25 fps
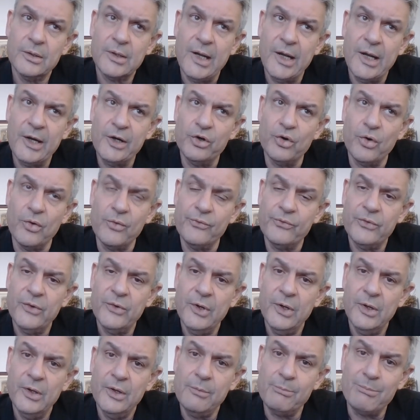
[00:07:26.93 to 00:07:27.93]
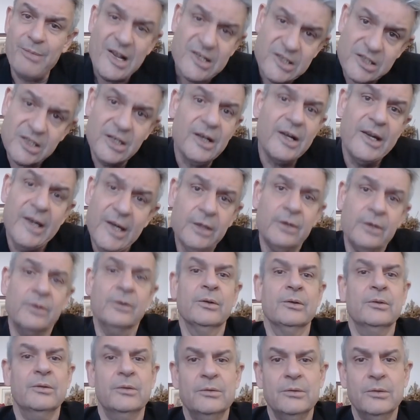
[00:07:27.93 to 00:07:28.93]
kind of muscle
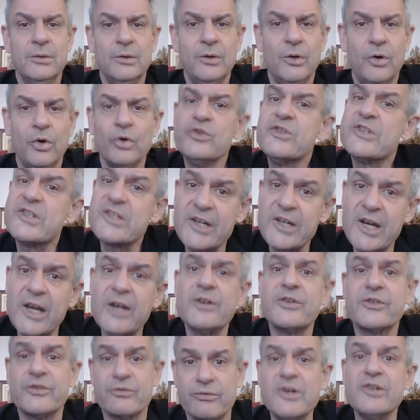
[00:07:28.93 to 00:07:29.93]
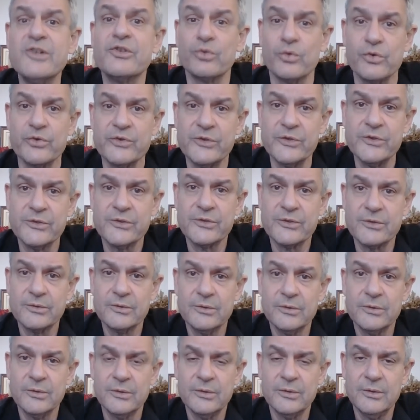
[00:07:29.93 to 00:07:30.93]
in on scarce resources.
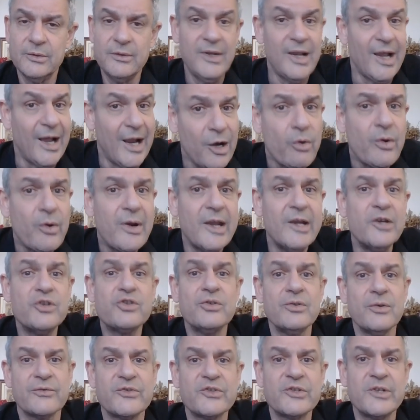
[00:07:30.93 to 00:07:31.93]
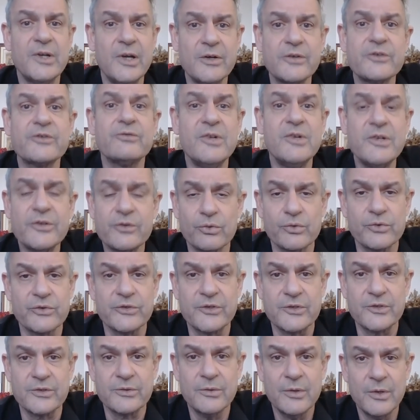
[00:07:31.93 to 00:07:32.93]
Allocation of scarce
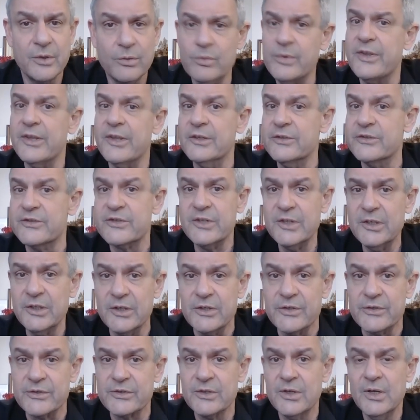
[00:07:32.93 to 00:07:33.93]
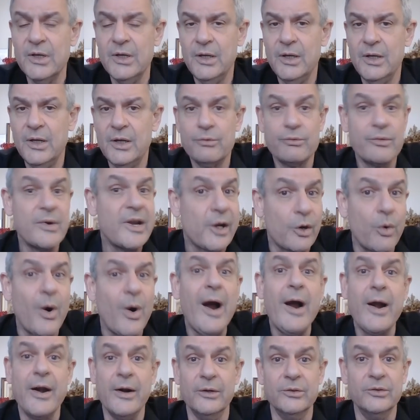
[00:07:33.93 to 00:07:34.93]
resources within cities
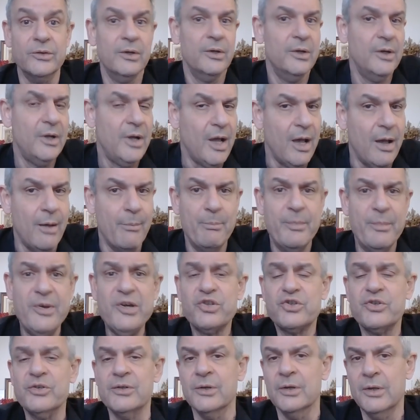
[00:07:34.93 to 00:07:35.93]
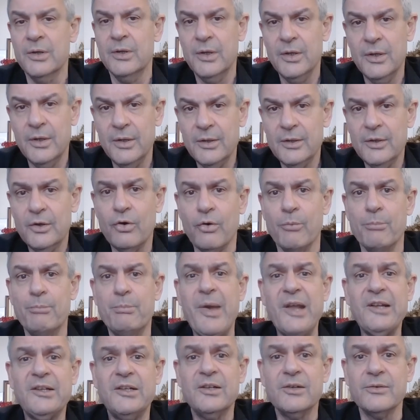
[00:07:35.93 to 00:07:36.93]
required ambition,
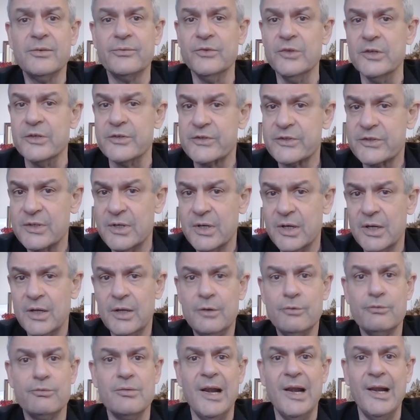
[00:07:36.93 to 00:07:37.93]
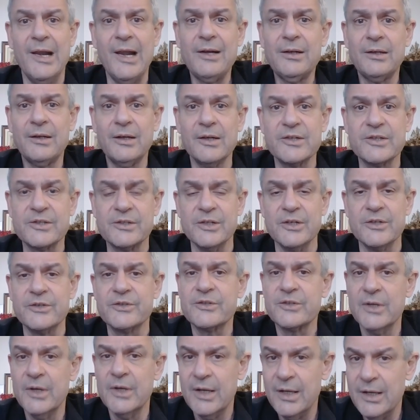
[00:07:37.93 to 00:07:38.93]
competitiveness,
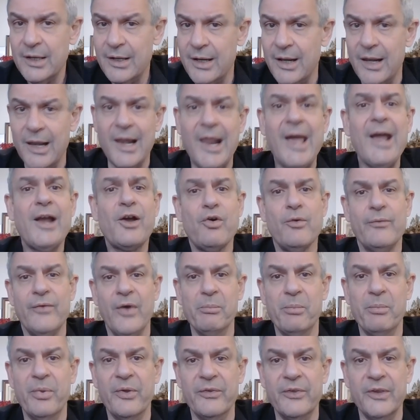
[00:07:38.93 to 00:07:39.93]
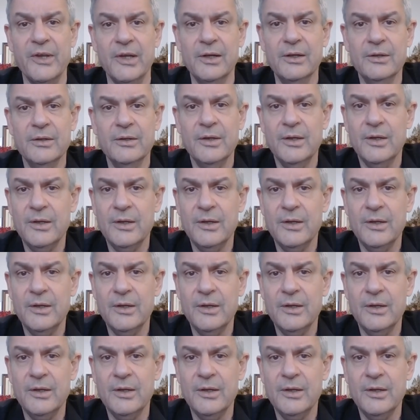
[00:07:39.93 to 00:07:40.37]
relentlessness, lack of empathy,